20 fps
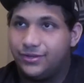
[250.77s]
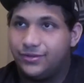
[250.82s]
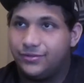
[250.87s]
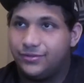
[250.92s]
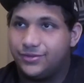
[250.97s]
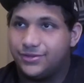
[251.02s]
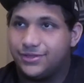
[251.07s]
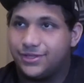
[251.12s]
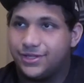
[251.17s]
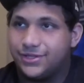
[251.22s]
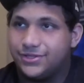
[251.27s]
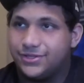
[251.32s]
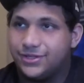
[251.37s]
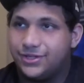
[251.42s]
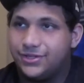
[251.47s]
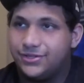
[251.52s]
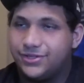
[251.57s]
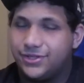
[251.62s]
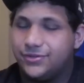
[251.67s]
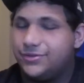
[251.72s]
Was it
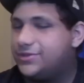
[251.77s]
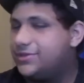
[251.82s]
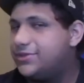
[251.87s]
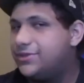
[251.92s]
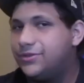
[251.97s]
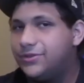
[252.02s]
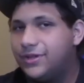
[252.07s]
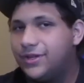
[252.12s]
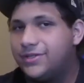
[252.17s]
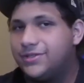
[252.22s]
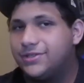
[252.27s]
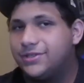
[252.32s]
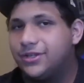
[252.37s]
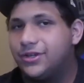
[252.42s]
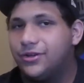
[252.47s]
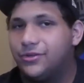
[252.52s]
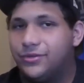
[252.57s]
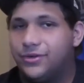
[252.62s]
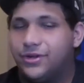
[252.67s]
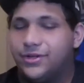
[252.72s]
yesterday's? It was 2 days
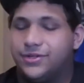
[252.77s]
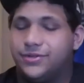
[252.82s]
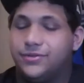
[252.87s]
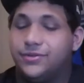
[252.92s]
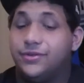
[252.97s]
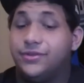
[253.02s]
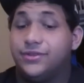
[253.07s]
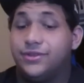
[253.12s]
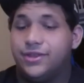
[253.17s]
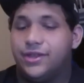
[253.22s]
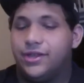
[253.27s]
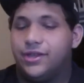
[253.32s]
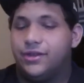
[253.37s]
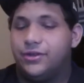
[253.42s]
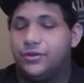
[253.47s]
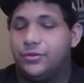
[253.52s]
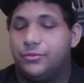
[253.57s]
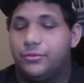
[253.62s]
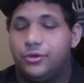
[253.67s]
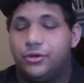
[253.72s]
ago, where it was the
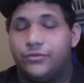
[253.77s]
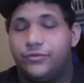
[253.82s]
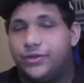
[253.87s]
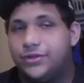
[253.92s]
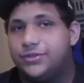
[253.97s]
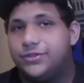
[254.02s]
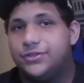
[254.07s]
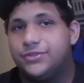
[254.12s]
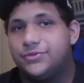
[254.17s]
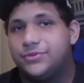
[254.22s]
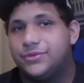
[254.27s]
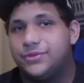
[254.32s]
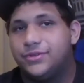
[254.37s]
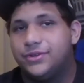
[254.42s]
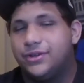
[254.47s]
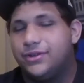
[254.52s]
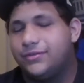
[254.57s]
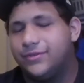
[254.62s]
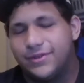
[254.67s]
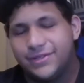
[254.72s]
No More Victors Would
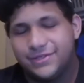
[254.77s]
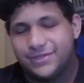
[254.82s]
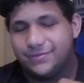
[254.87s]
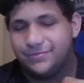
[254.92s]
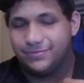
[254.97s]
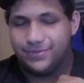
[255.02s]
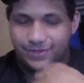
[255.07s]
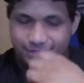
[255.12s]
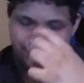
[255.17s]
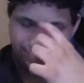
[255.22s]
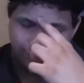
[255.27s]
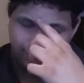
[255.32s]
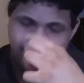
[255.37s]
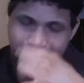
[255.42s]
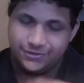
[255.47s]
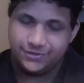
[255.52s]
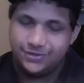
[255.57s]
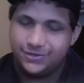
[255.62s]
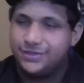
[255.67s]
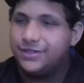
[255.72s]
Grill, rest in peace,
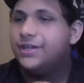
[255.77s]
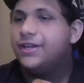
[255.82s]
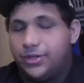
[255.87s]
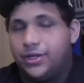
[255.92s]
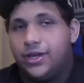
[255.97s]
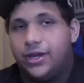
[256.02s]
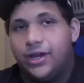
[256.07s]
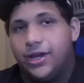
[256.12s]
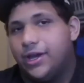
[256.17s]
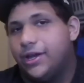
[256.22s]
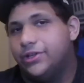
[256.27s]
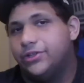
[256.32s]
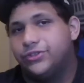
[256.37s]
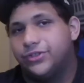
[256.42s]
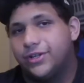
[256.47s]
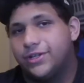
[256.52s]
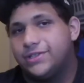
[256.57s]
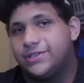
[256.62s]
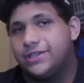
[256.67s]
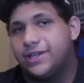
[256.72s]
Victors. But yeah, I
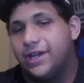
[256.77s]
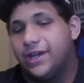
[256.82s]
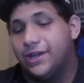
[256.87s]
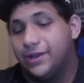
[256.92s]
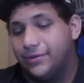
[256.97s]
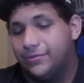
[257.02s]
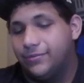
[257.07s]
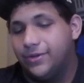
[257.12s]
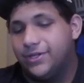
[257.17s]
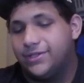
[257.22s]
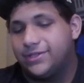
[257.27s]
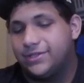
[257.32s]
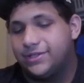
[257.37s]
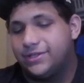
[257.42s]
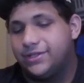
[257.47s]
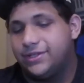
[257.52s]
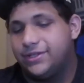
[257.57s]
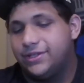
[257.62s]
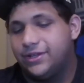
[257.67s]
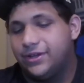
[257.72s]
addressed that, and
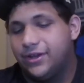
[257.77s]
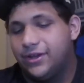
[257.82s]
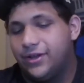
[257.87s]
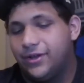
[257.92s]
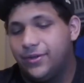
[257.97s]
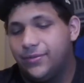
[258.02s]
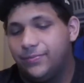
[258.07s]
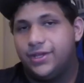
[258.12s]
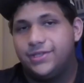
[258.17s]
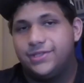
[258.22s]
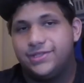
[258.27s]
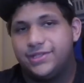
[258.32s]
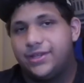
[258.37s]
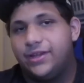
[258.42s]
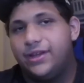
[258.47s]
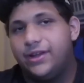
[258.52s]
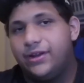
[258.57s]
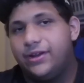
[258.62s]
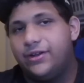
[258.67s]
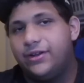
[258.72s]
basically, he's
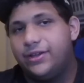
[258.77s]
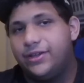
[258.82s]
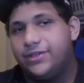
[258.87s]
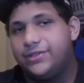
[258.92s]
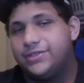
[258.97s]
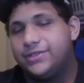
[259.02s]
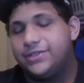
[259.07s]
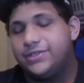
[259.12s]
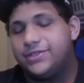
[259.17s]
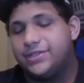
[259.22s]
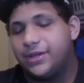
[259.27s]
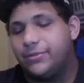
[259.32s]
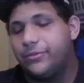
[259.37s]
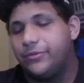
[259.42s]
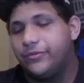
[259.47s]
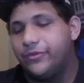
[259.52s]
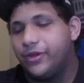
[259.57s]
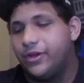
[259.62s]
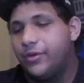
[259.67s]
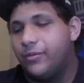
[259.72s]
there, he's in some
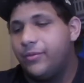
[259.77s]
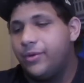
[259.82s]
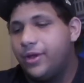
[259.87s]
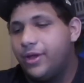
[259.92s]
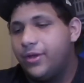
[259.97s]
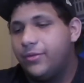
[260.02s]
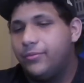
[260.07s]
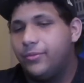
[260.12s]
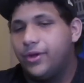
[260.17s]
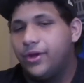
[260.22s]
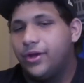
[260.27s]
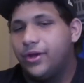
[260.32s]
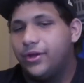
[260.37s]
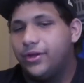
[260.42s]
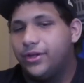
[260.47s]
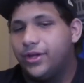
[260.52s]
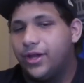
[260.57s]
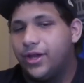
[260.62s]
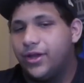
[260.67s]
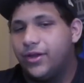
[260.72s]
of them,
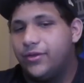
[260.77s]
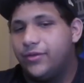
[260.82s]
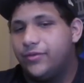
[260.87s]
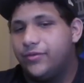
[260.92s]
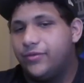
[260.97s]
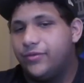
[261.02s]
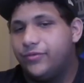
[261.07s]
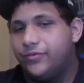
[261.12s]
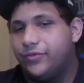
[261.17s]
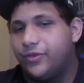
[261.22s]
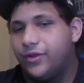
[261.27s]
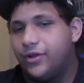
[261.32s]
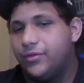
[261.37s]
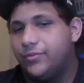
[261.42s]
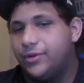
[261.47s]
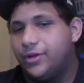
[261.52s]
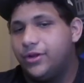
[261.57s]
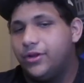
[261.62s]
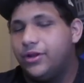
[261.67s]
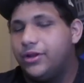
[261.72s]
but yeah, from
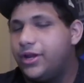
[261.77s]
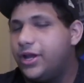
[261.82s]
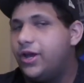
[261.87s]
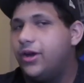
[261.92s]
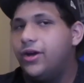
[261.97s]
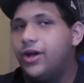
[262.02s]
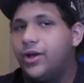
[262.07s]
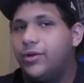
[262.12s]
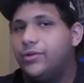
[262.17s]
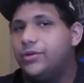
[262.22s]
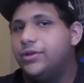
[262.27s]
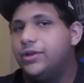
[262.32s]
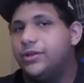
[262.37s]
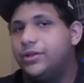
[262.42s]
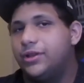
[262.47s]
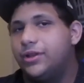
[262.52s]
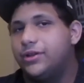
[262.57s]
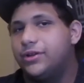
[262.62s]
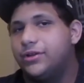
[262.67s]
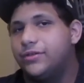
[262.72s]
here on out, I will no
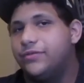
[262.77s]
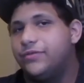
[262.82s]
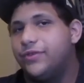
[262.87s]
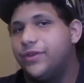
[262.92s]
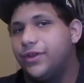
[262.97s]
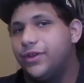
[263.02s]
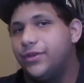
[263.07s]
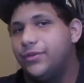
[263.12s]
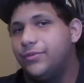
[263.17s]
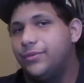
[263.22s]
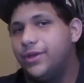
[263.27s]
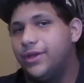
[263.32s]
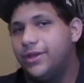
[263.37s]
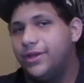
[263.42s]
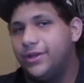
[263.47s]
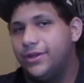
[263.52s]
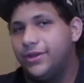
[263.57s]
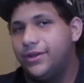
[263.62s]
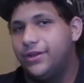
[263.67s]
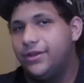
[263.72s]
longer film
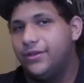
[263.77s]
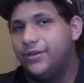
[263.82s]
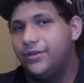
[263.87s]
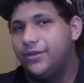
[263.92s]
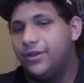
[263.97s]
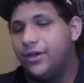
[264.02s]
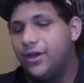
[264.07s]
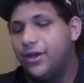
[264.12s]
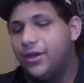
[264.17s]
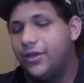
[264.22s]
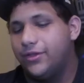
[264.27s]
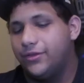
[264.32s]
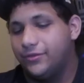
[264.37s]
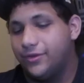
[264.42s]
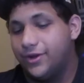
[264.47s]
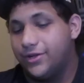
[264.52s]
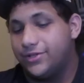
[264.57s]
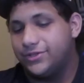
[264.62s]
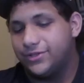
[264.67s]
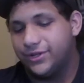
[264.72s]
in the
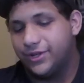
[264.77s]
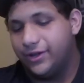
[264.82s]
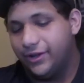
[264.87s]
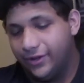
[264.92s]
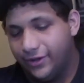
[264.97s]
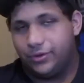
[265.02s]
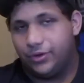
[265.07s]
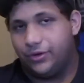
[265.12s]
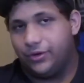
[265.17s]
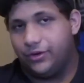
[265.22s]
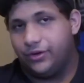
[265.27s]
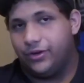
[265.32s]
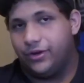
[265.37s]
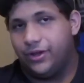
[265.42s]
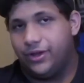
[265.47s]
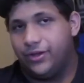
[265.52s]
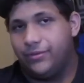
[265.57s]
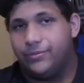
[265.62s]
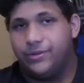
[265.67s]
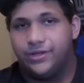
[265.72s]
restaurant, per
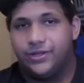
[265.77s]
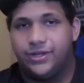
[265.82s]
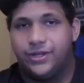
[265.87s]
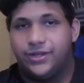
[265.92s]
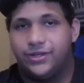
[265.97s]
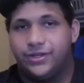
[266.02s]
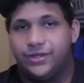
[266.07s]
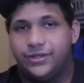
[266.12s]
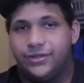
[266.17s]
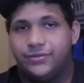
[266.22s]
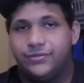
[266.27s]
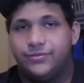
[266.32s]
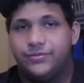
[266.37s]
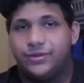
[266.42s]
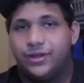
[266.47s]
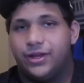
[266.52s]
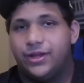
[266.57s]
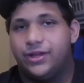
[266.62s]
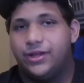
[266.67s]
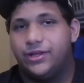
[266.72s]
him and Kelly,
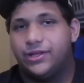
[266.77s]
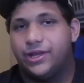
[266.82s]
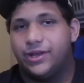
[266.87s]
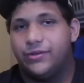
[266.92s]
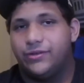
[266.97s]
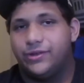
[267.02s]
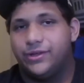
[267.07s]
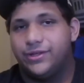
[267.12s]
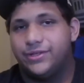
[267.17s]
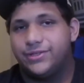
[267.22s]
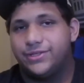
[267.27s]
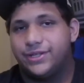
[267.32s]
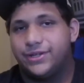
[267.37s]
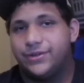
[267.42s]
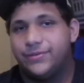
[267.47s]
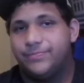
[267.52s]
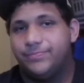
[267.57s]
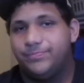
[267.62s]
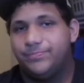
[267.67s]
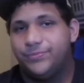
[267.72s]
not allowing it,
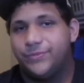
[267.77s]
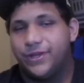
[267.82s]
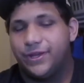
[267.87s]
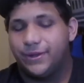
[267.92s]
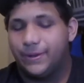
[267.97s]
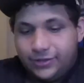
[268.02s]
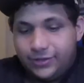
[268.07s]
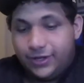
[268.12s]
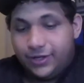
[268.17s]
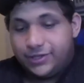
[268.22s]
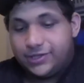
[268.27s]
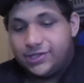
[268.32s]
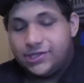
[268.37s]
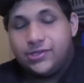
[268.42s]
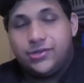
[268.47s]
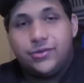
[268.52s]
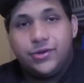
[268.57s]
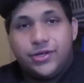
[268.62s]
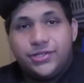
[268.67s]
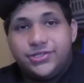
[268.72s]
so yeah. Next
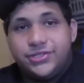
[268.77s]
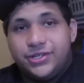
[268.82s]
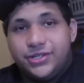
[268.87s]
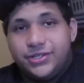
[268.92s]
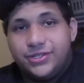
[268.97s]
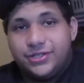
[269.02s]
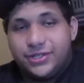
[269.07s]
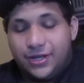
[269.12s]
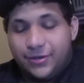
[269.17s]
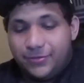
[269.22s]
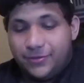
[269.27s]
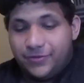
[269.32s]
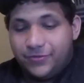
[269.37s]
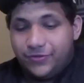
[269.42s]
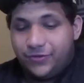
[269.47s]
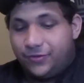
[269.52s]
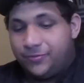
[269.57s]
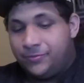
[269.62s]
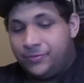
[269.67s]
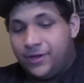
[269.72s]
question is coming
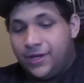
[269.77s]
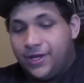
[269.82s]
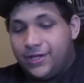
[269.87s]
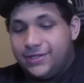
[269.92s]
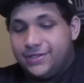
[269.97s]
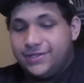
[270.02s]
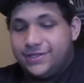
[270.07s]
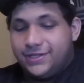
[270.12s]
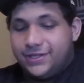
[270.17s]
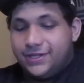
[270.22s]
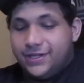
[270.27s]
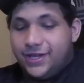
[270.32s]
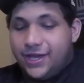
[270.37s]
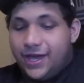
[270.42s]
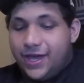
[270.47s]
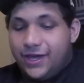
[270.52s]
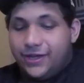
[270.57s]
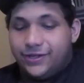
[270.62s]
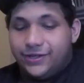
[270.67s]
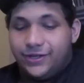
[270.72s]
from Nancy
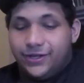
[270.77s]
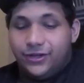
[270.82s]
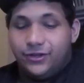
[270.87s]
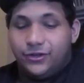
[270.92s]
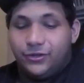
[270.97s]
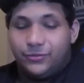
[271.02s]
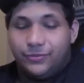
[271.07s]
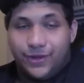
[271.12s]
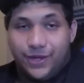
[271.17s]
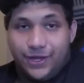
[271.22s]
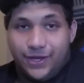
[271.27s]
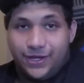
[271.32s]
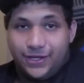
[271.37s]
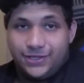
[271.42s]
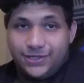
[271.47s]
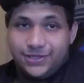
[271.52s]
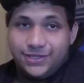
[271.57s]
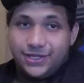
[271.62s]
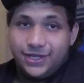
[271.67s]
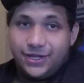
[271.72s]
at Neil
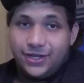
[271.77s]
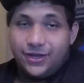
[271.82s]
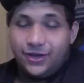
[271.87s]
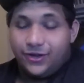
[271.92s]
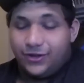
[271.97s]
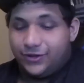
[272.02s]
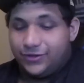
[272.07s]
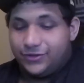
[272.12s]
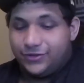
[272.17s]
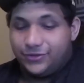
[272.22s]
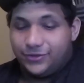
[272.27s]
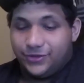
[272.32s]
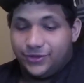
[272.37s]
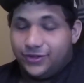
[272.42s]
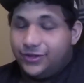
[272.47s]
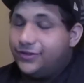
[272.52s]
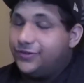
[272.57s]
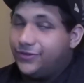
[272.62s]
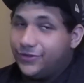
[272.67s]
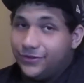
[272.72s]
Bass on
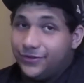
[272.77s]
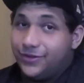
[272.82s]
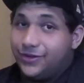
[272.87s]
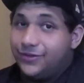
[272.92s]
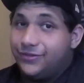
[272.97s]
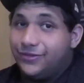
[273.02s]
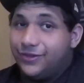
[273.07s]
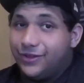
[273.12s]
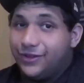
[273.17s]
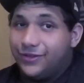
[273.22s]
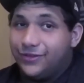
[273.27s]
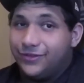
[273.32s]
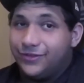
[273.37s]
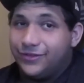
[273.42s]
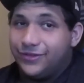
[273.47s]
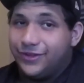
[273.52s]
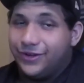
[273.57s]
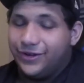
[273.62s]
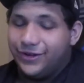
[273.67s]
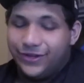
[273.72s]
Twitter, if you want to follow her
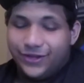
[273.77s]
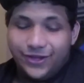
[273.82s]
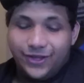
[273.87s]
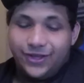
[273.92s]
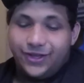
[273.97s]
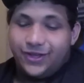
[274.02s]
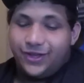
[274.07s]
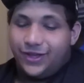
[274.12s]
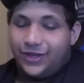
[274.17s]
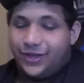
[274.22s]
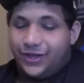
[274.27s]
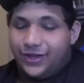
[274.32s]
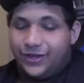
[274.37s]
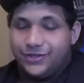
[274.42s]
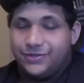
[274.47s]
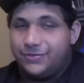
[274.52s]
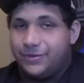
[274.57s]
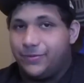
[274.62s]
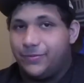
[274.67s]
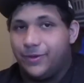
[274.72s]
there. And
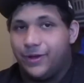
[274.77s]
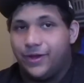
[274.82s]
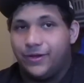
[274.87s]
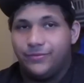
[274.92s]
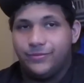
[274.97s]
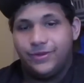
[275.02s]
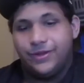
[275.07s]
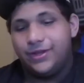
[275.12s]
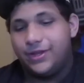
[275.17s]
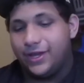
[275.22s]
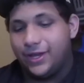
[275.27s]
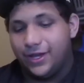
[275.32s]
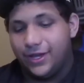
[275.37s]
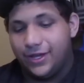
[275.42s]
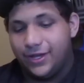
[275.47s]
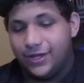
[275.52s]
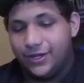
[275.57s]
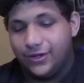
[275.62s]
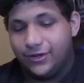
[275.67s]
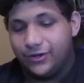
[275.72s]
it's my mom,
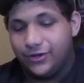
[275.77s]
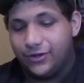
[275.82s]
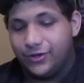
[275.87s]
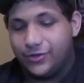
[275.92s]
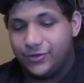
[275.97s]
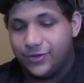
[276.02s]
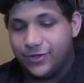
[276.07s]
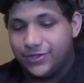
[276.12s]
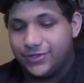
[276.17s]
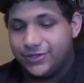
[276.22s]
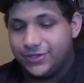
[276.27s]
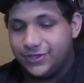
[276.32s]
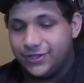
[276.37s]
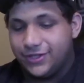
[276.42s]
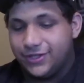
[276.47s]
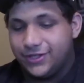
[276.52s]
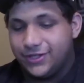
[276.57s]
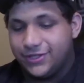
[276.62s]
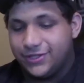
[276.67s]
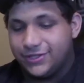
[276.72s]
and her question
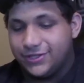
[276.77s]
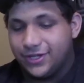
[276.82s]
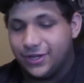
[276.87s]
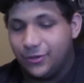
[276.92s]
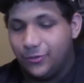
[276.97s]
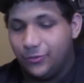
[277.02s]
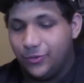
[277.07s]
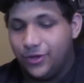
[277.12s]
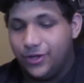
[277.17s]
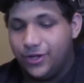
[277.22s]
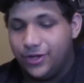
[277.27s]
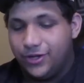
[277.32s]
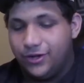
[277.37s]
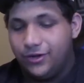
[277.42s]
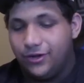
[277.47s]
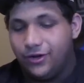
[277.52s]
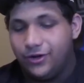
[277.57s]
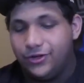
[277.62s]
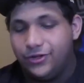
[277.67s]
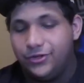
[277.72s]
is, when
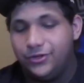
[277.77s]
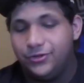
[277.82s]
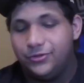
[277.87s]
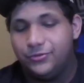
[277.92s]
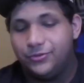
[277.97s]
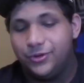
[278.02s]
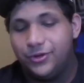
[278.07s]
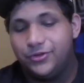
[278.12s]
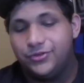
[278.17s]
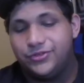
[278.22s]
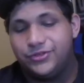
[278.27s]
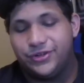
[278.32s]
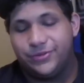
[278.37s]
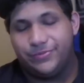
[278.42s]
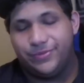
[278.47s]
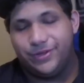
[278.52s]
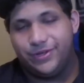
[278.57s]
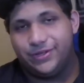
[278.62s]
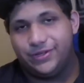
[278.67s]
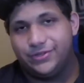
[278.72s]
are you road
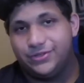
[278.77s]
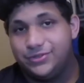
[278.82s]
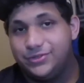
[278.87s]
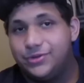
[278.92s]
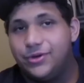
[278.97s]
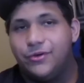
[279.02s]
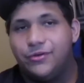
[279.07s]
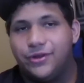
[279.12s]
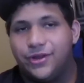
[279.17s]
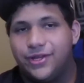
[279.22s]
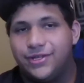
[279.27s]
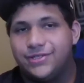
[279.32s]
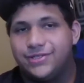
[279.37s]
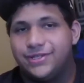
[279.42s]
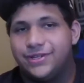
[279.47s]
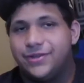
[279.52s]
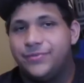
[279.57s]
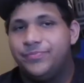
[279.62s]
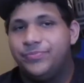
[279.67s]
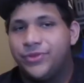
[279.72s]
tripping to
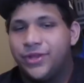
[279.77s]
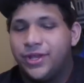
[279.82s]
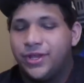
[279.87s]
Odessa?